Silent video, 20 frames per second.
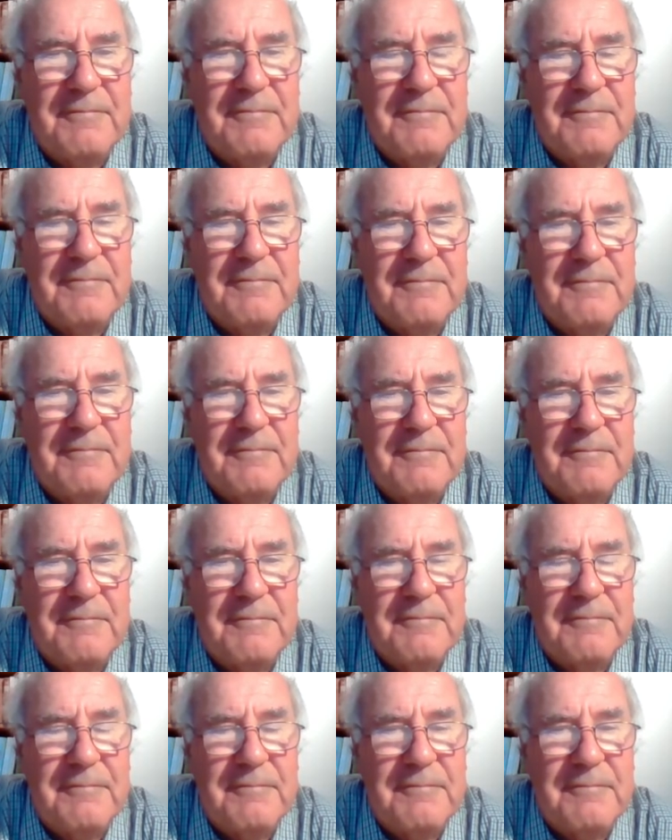
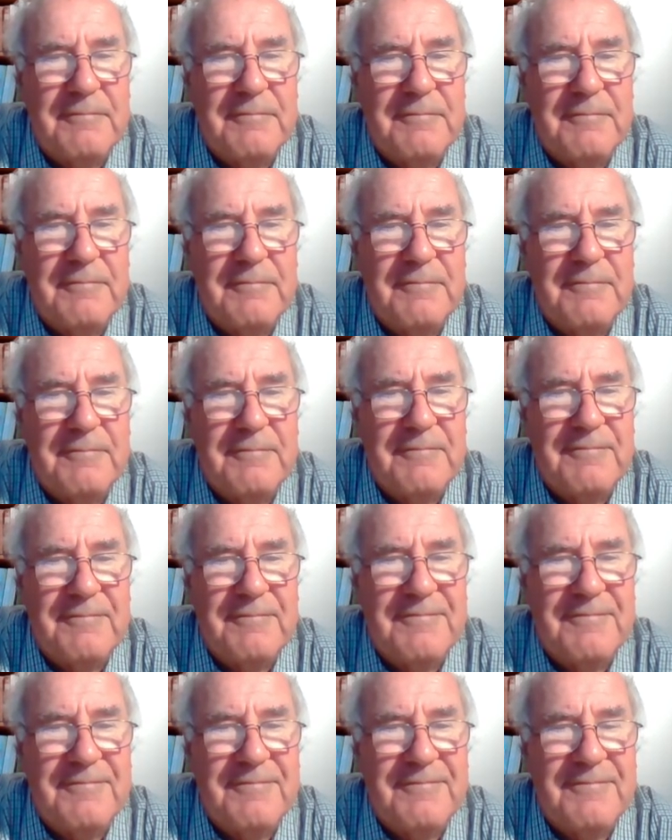
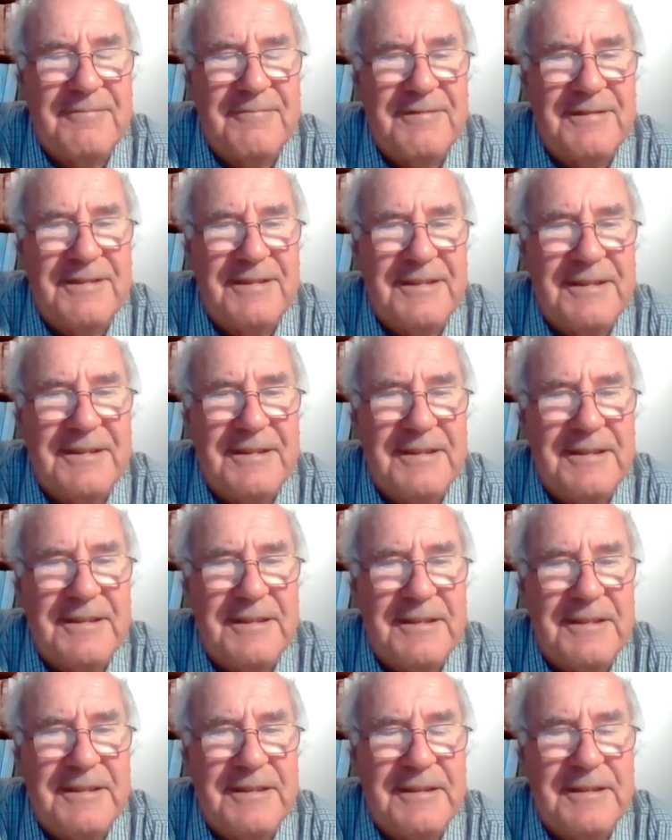
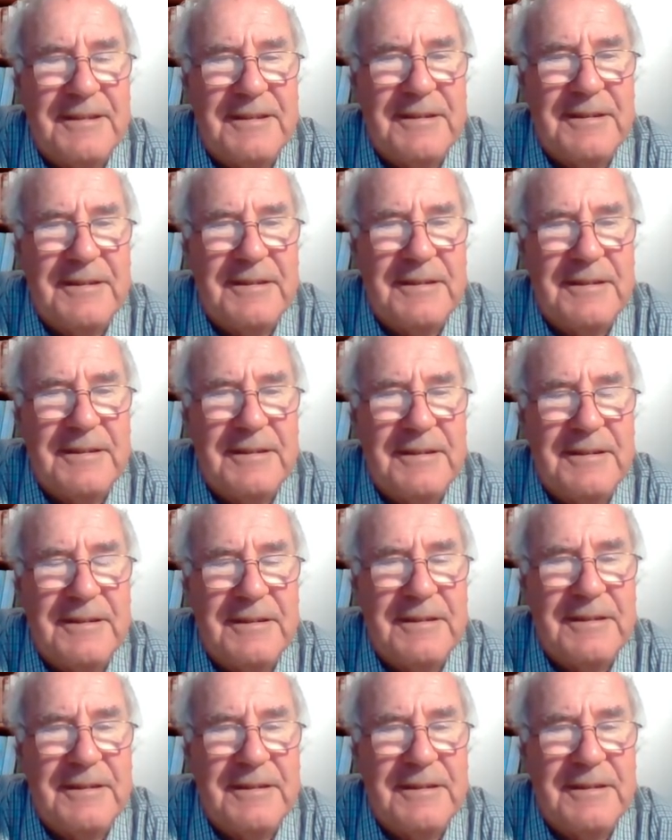(silent)